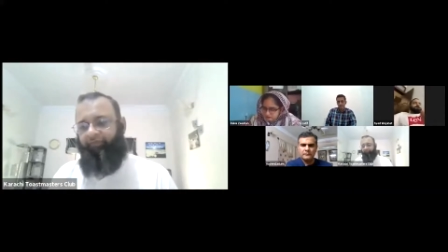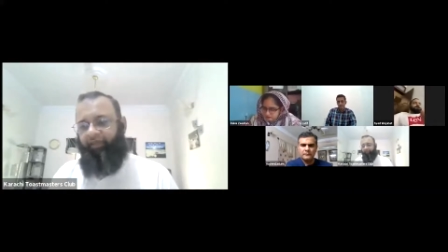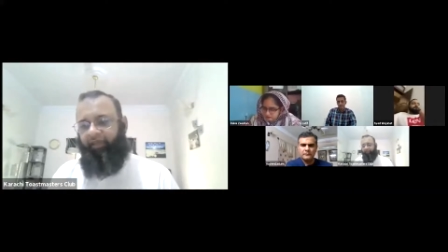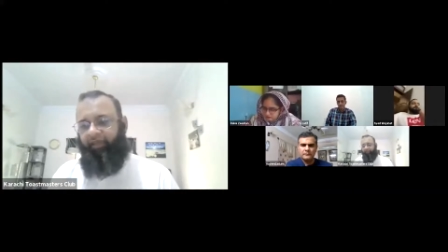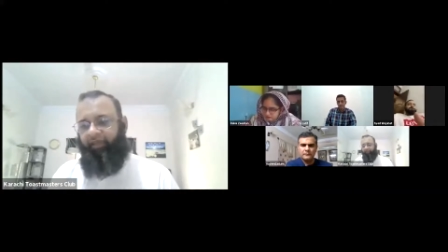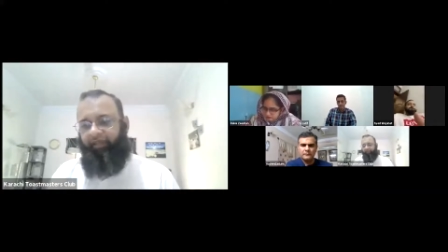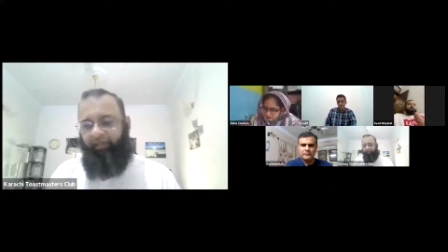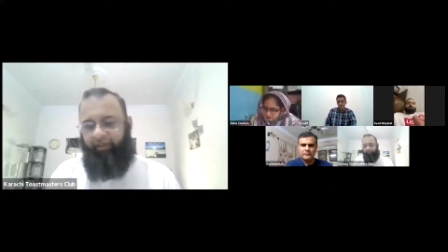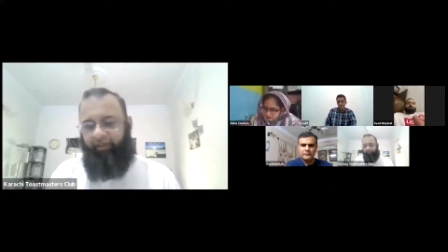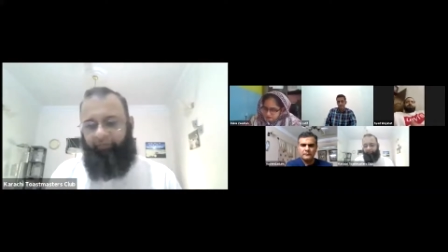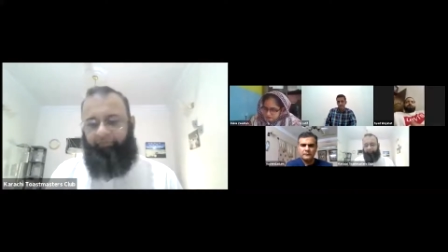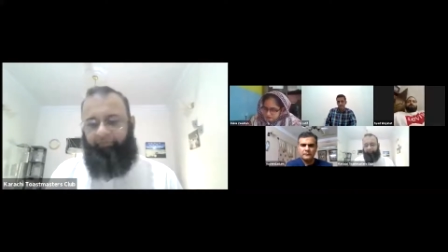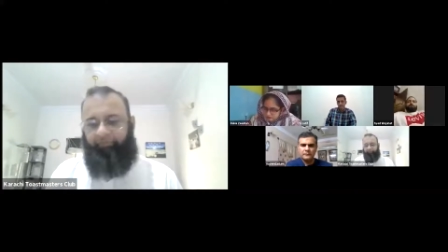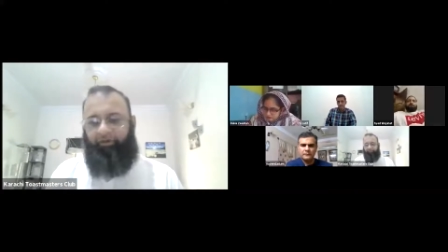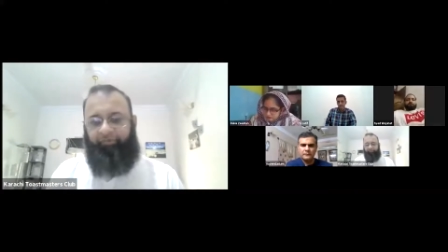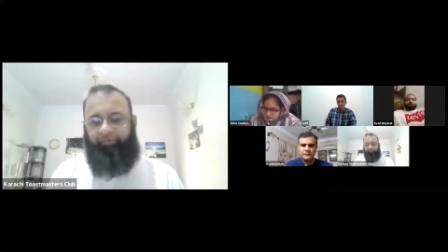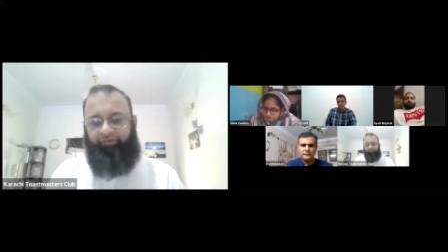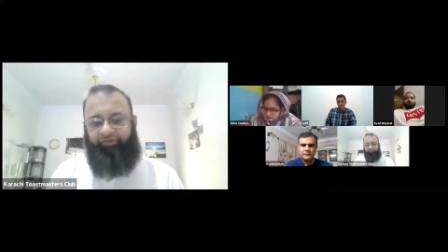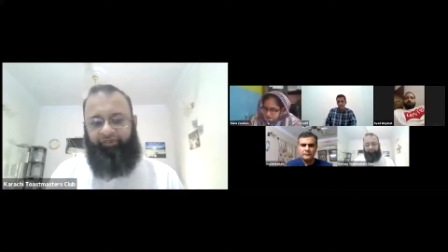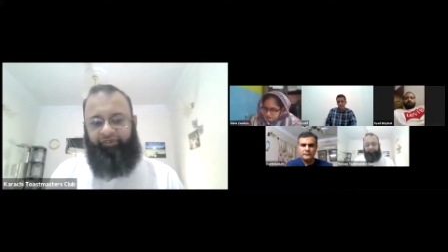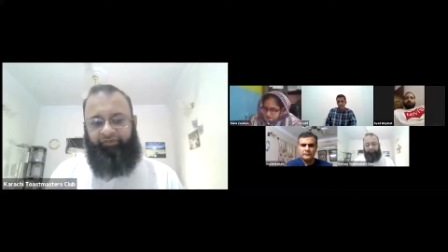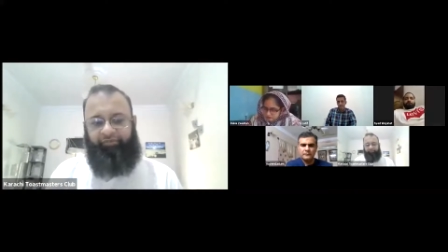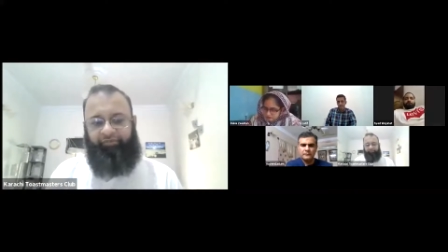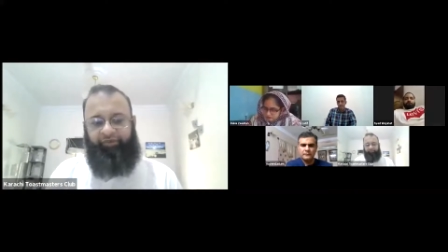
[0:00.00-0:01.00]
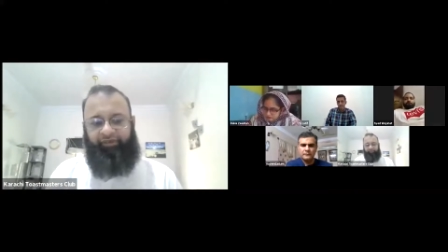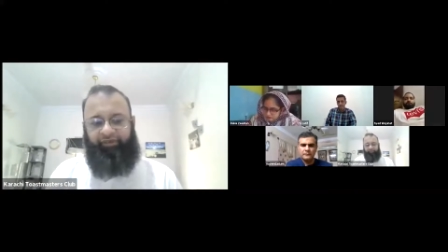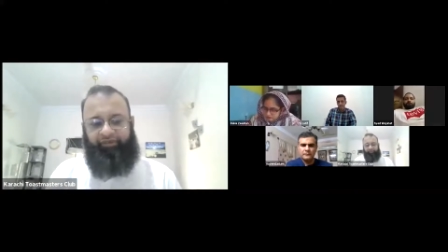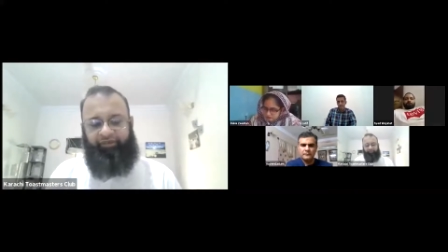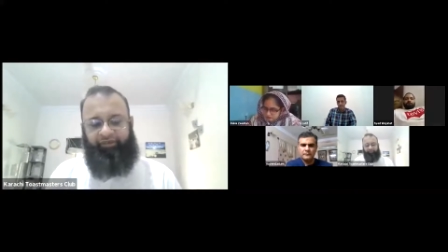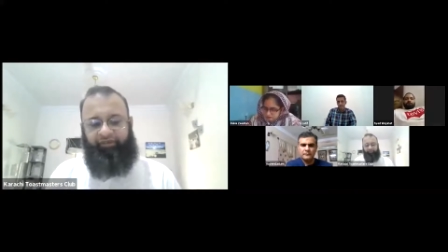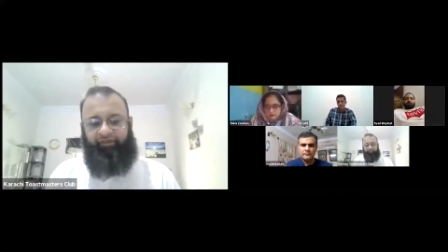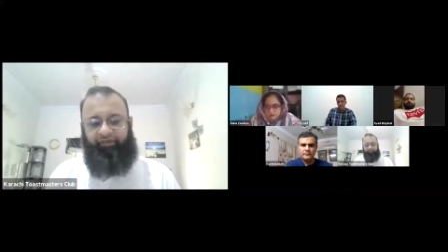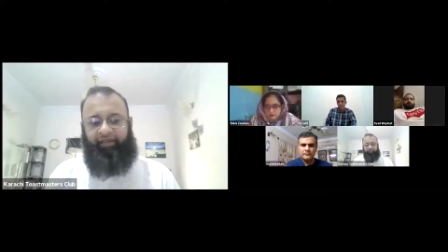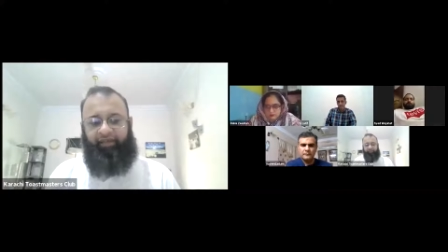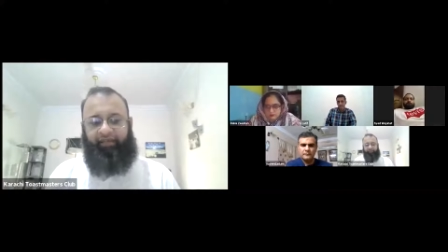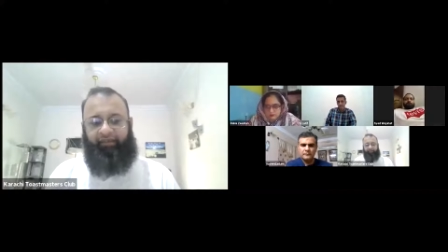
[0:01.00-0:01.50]
in impromptu
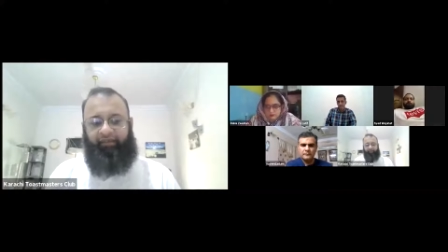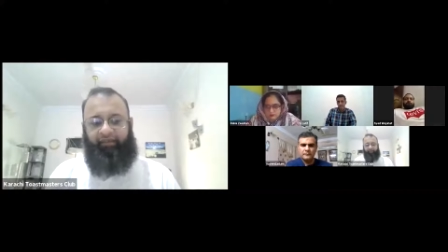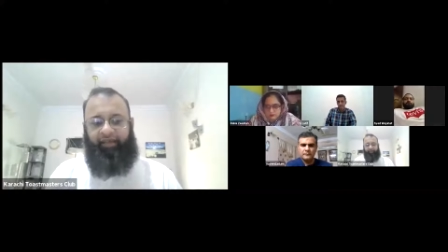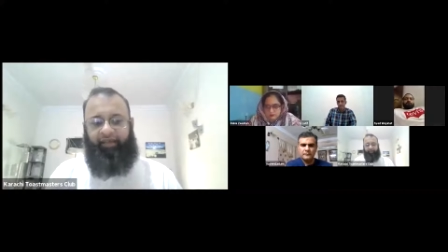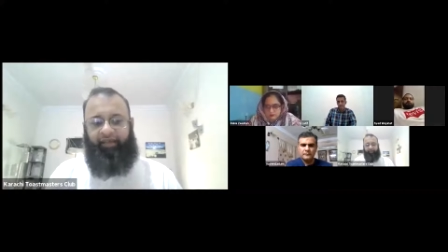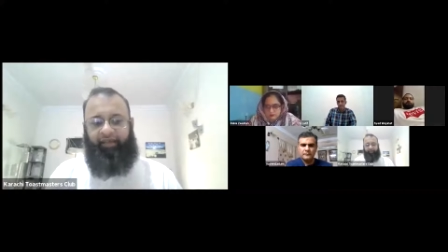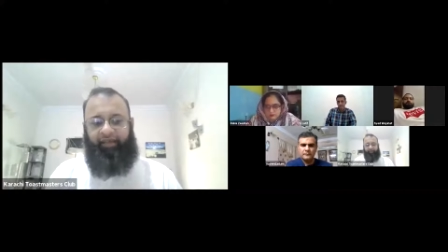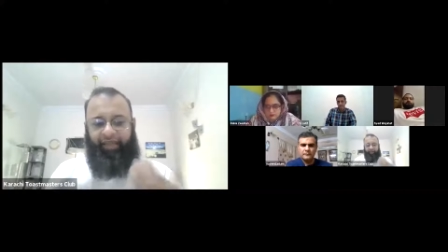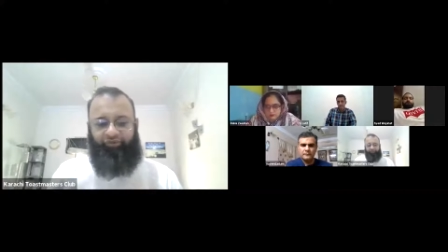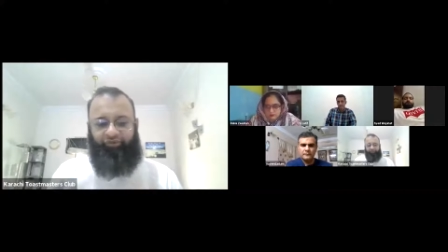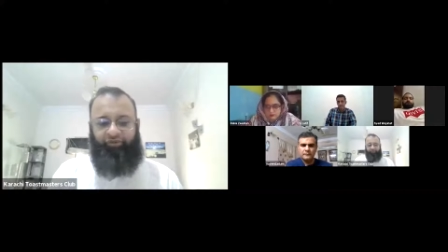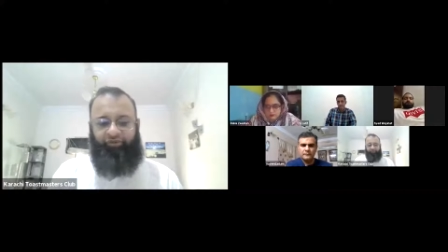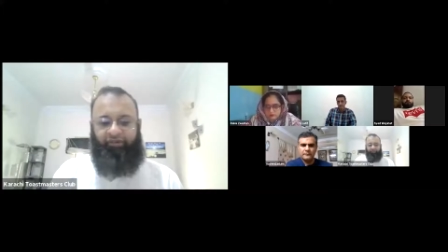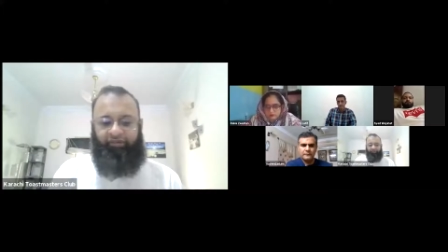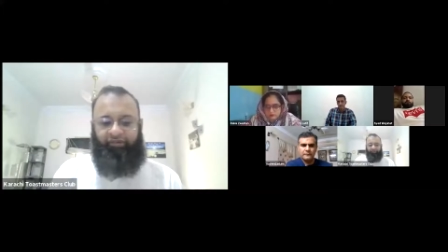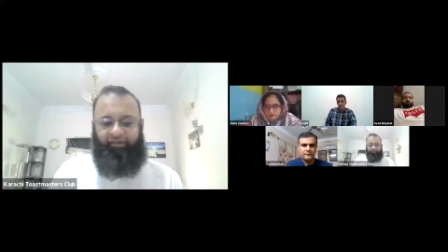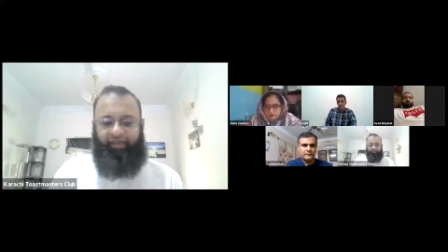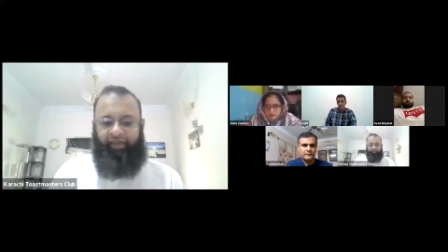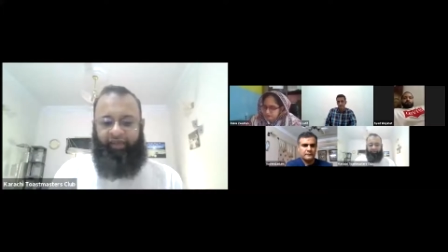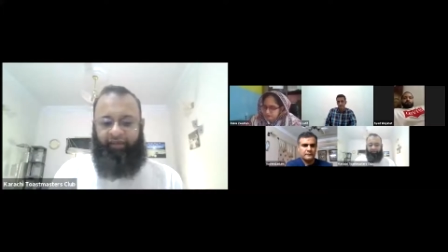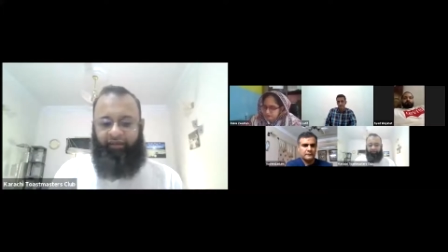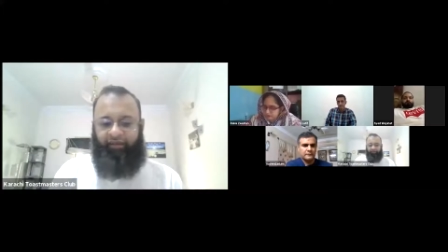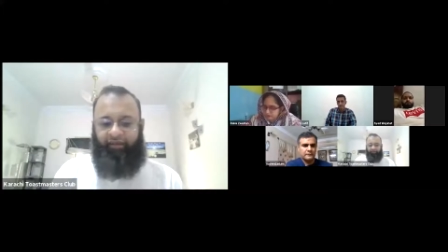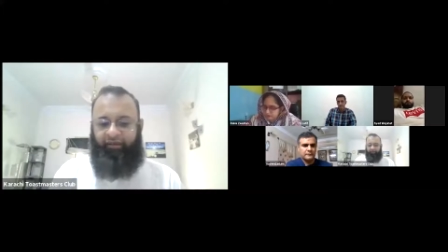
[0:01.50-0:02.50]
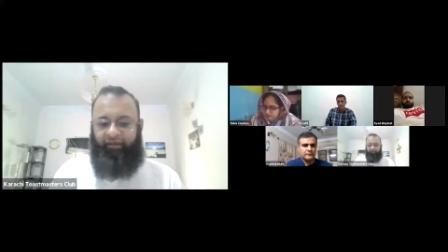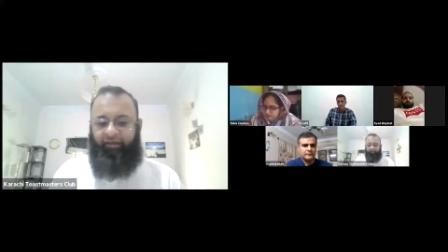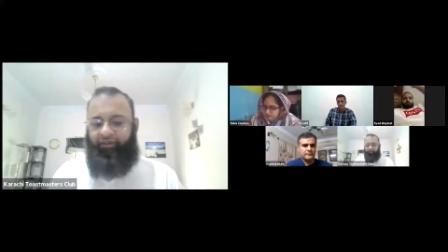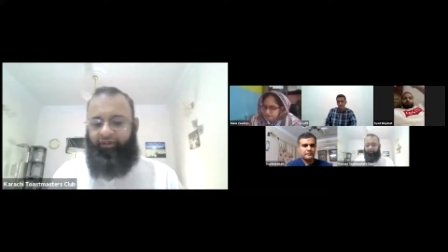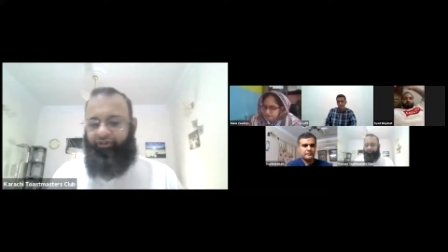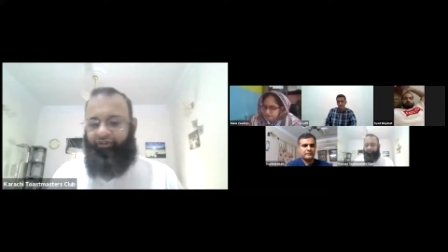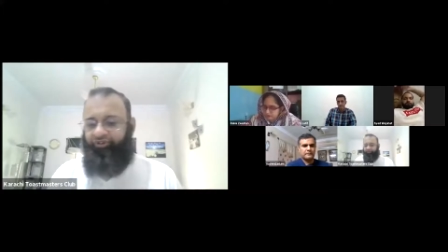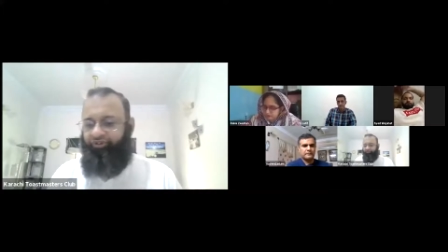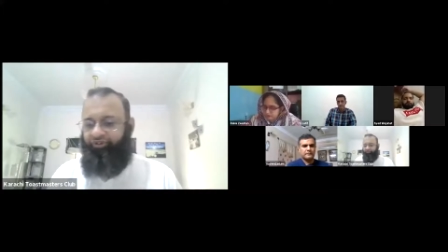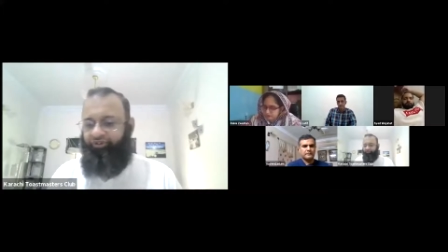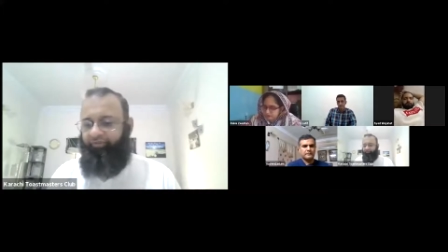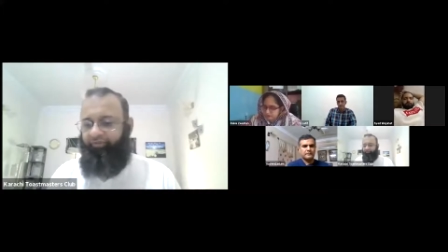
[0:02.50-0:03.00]
speeches that a casual style
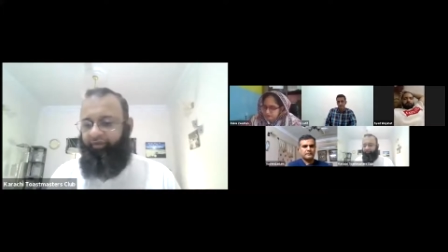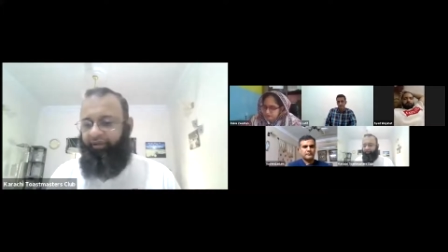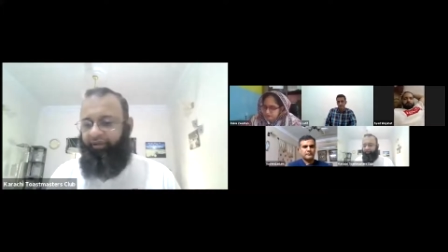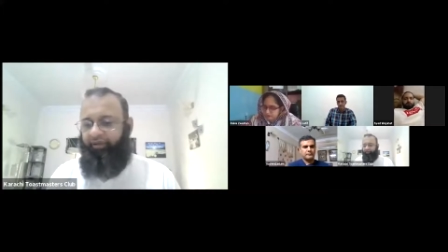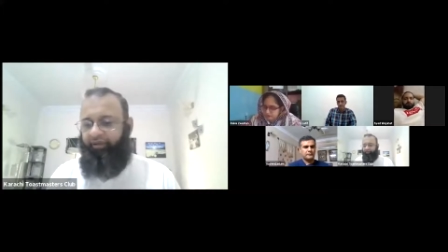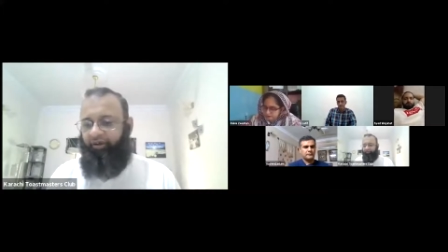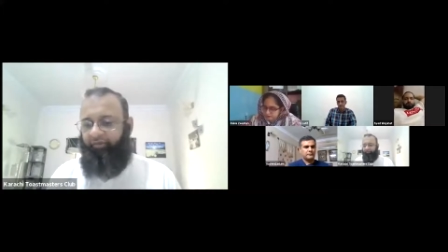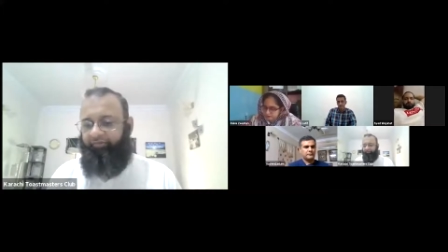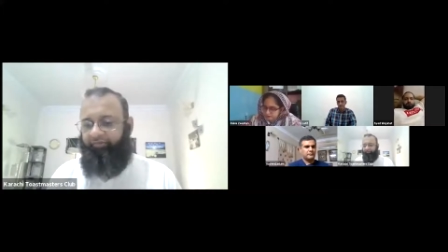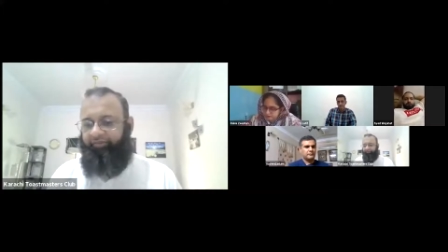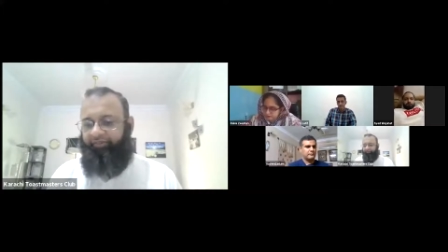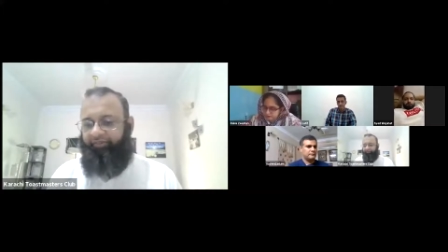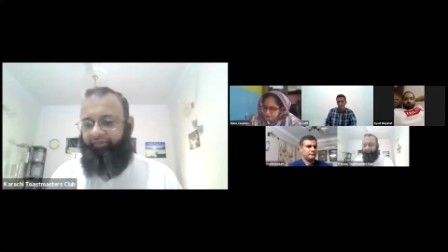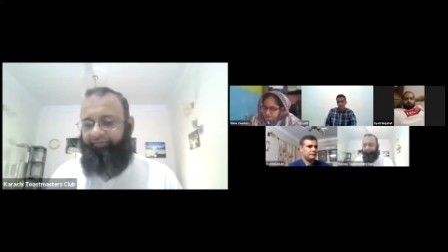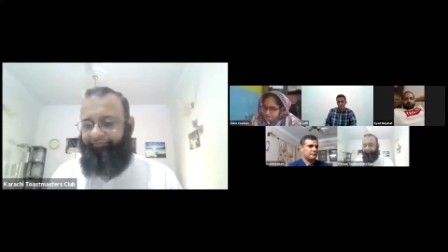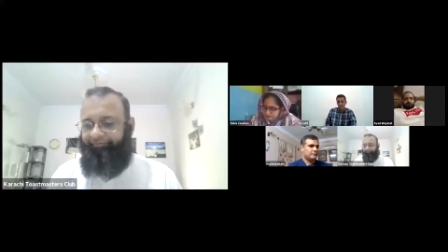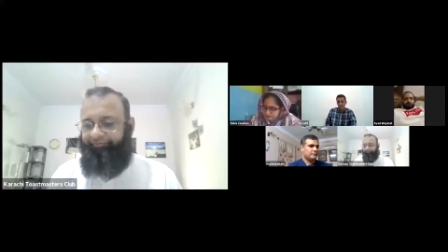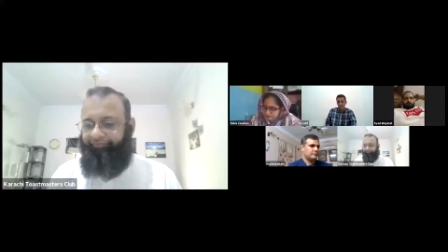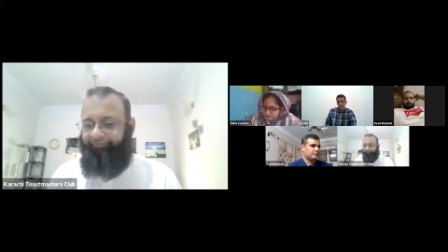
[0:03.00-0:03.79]
should be adopted.